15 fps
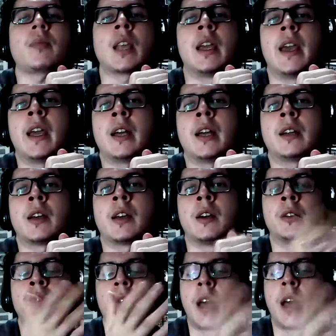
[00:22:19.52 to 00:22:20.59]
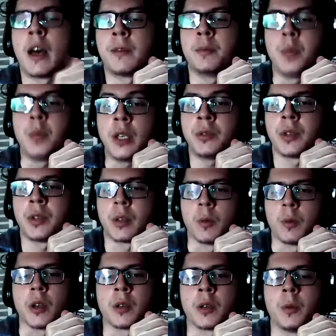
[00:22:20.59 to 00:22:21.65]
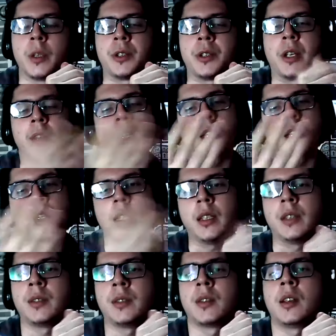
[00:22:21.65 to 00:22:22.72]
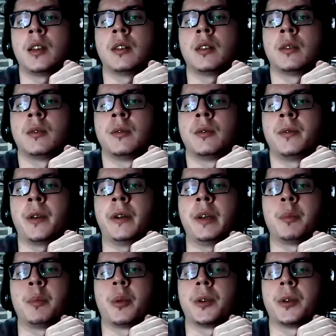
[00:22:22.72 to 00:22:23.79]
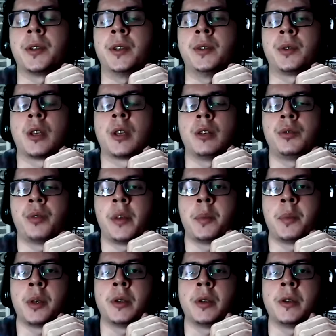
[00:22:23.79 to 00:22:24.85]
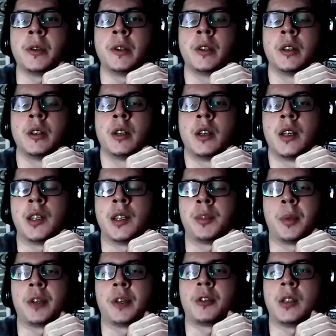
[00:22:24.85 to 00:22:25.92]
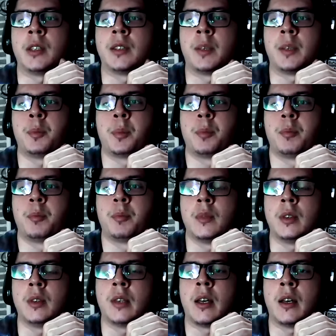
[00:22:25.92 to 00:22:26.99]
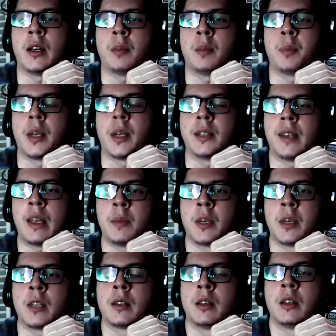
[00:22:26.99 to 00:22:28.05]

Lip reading: And I also have music work, which I think is a very important contributor, especially in the pandemic,